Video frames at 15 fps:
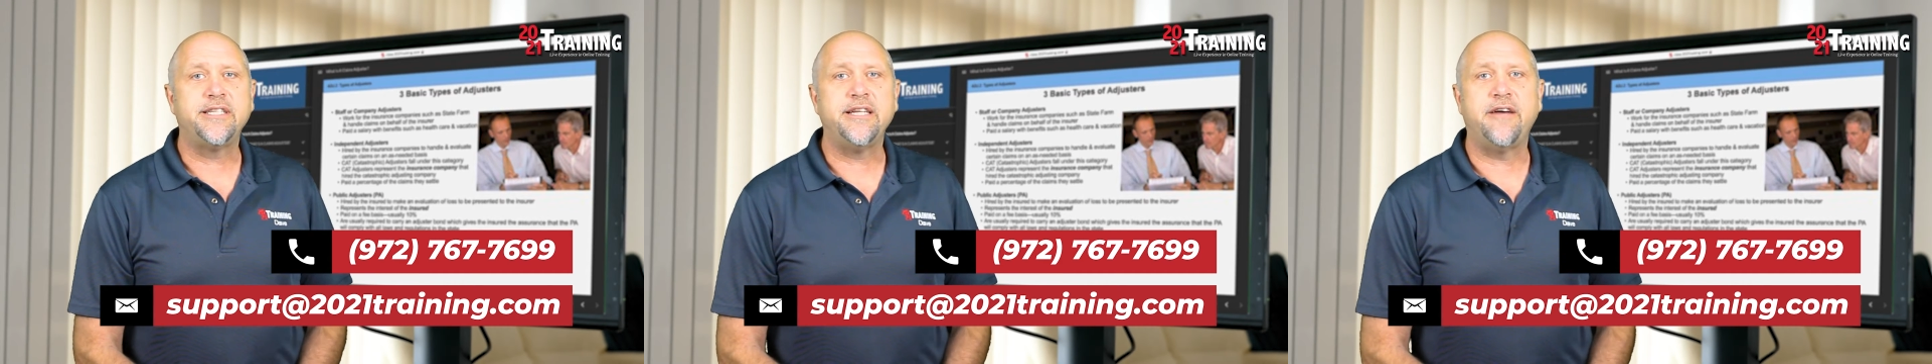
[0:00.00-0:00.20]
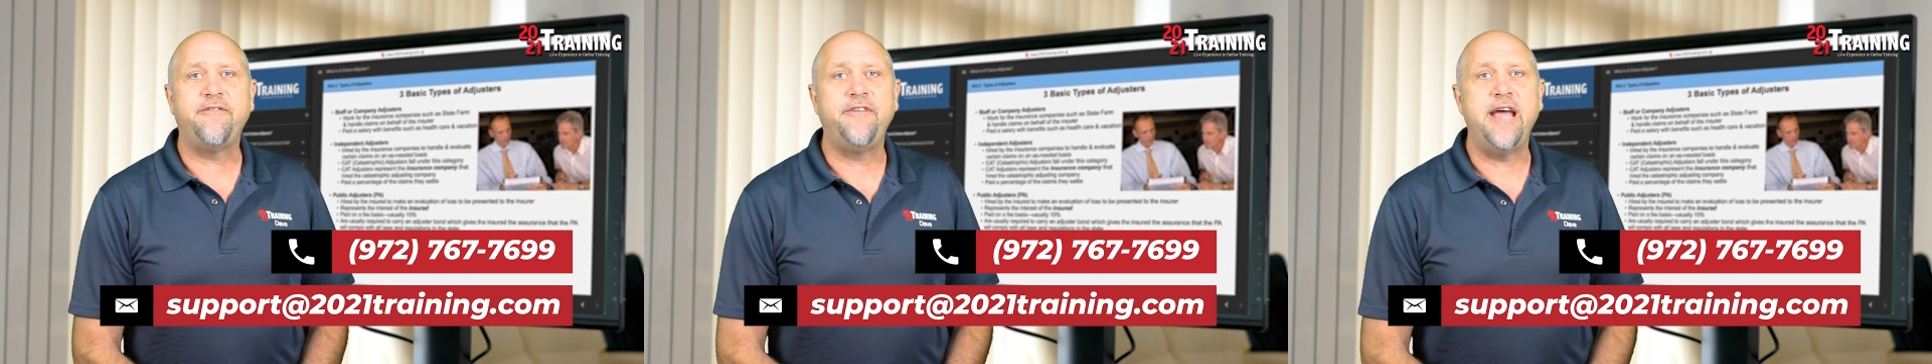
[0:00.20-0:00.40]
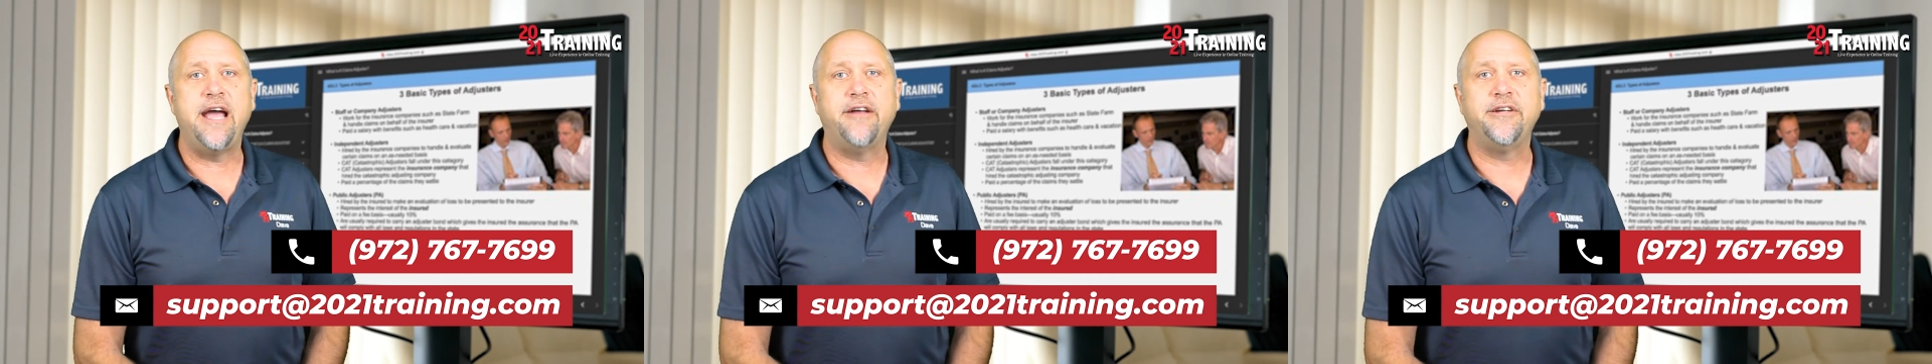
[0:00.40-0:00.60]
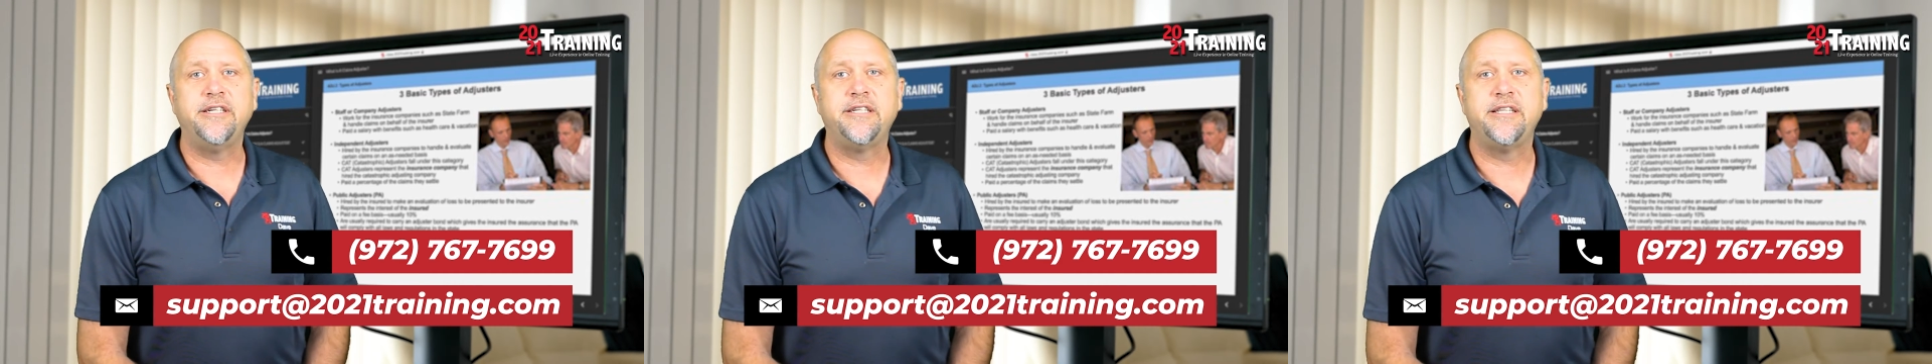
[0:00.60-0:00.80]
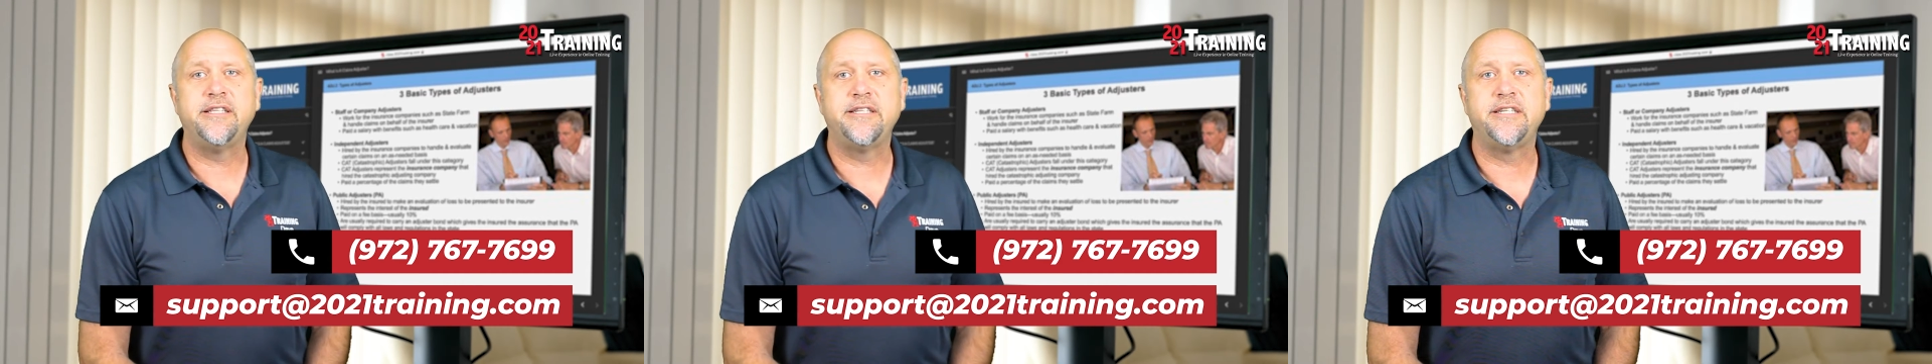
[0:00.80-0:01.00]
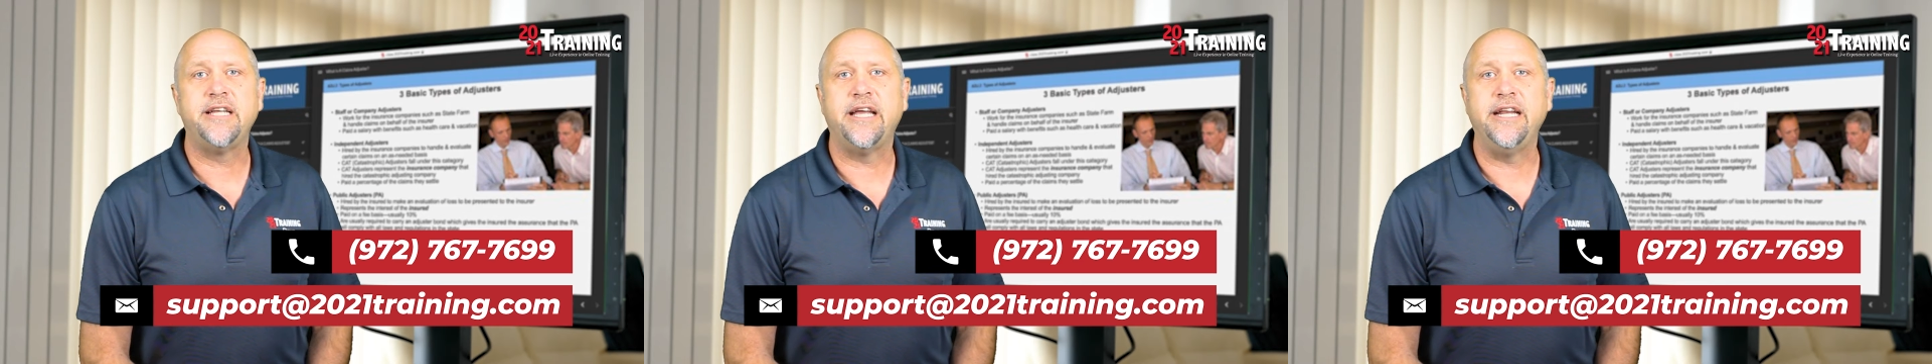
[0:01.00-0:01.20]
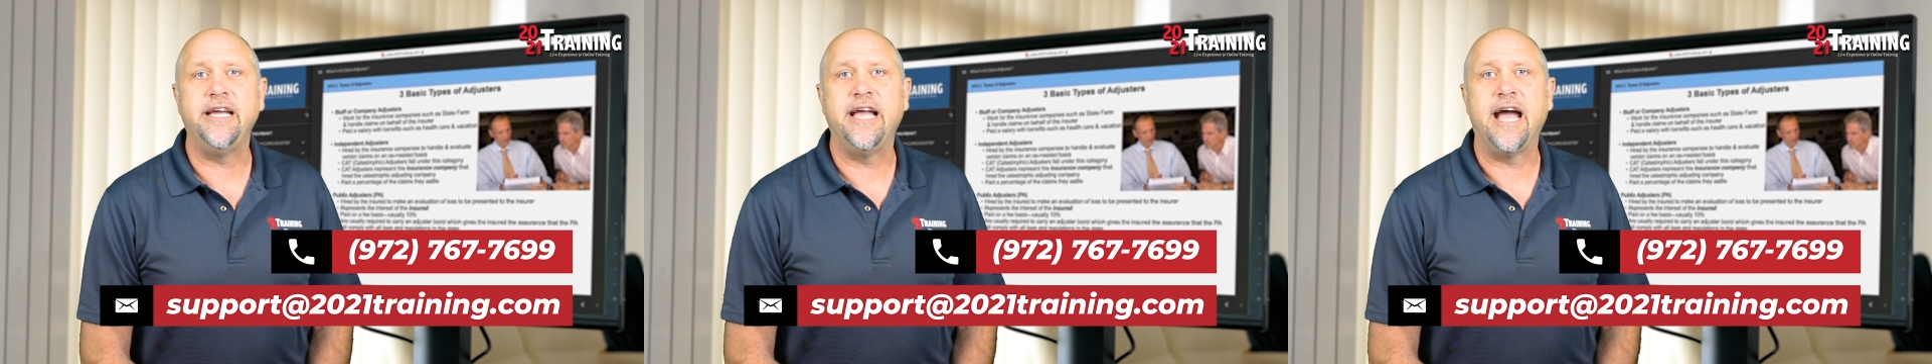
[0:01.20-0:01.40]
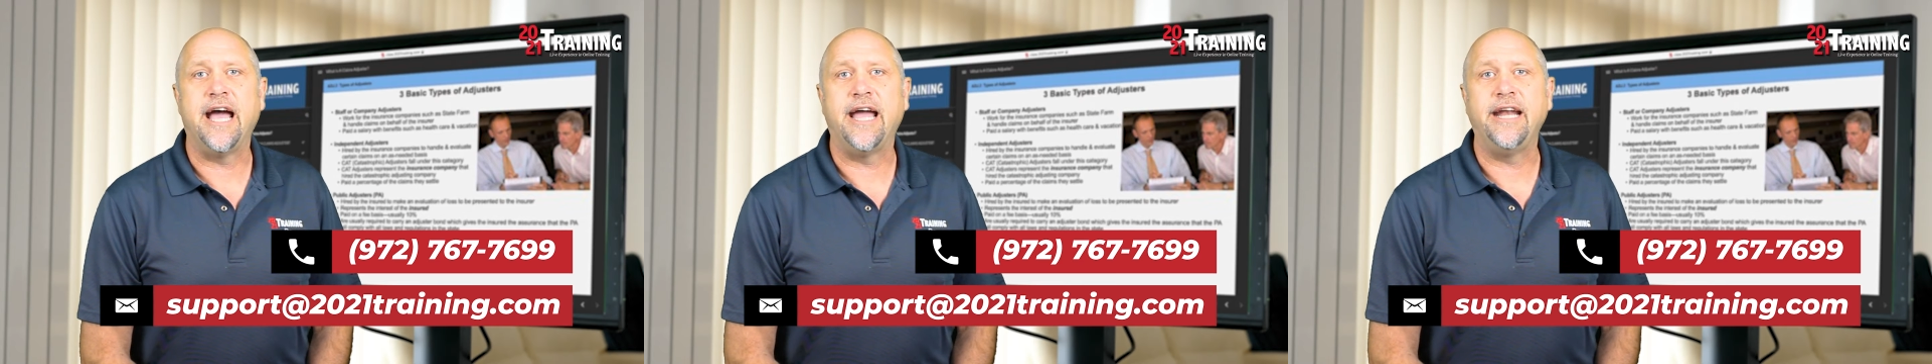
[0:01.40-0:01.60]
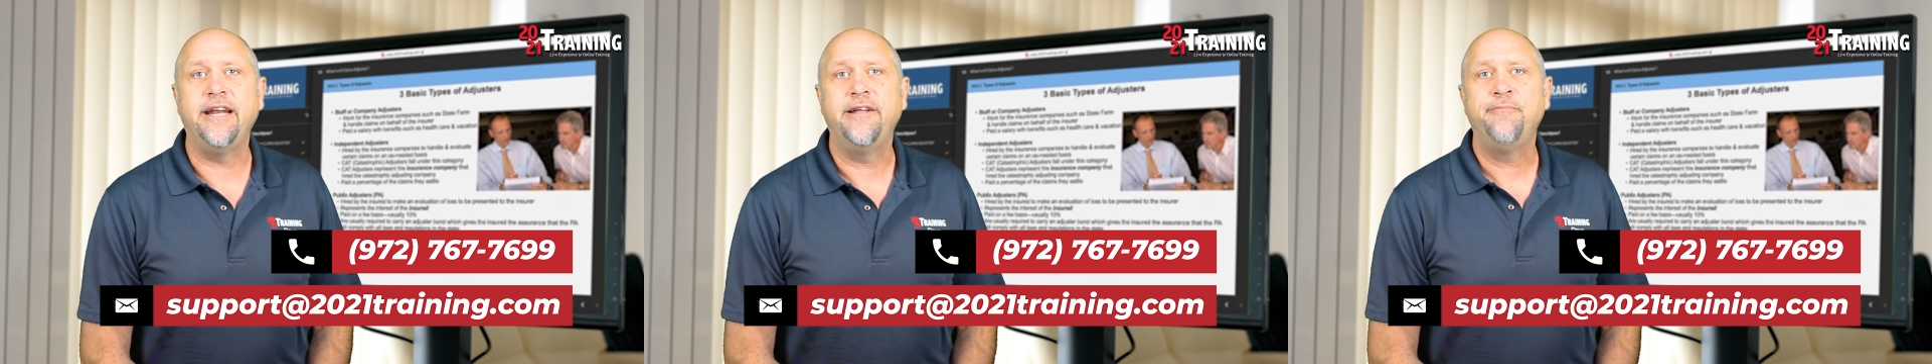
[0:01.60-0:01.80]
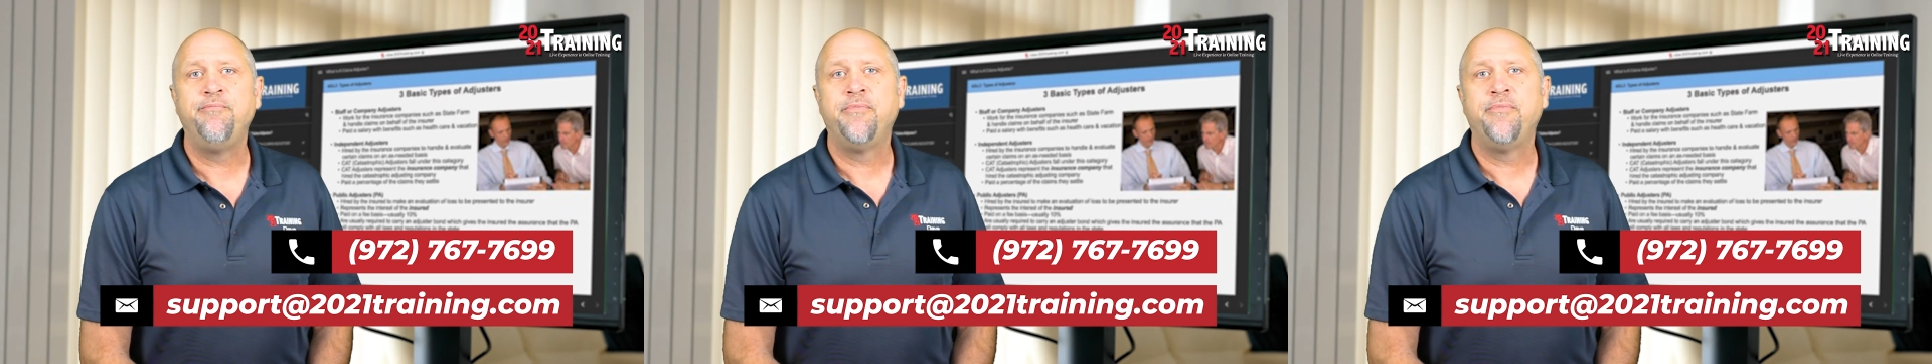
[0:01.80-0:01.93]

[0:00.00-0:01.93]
stuff down into the study guide,